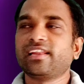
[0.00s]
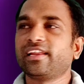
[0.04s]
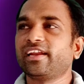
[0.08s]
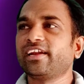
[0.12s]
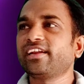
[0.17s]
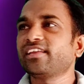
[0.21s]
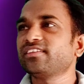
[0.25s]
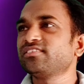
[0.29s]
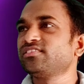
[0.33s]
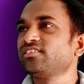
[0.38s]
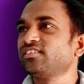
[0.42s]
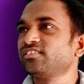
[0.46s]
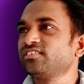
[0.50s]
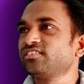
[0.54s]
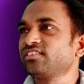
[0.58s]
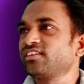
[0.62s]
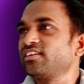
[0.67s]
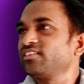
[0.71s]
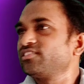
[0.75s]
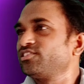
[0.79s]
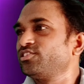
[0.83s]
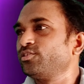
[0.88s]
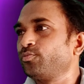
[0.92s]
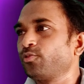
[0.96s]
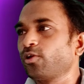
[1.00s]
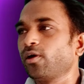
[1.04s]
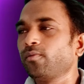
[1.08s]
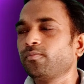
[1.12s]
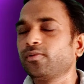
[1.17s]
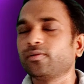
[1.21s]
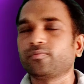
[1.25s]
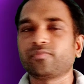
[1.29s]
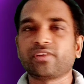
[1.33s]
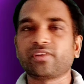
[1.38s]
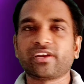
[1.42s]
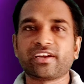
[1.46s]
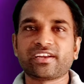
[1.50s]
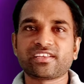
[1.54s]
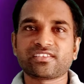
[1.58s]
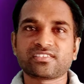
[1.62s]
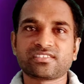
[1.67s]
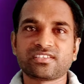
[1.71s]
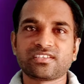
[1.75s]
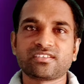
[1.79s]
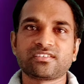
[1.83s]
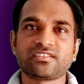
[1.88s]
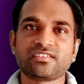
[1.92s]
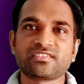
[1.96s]
Let us discuss the problem. Let
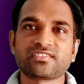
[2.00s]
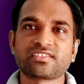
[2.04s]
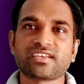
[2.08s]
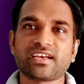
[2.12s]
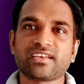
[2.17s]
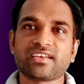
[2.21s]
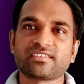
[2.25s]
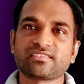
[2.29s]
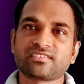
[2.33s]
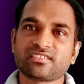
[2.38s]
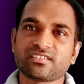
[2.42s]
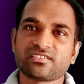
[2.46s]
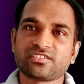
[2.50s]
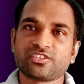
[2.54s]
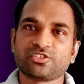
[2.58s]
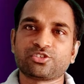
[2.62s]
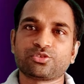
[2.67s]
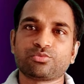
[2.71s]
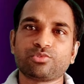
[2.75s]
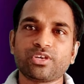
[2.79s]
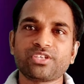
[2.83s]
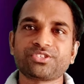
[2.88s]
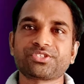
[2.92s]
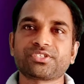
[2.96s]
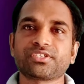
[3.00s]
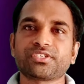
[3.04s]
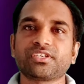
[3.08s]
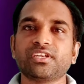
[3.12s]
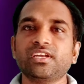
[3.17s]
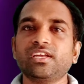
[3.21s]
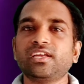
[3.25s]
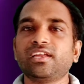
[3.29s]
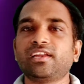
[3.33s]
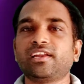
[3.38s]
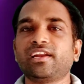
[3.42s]
us discuss the situation.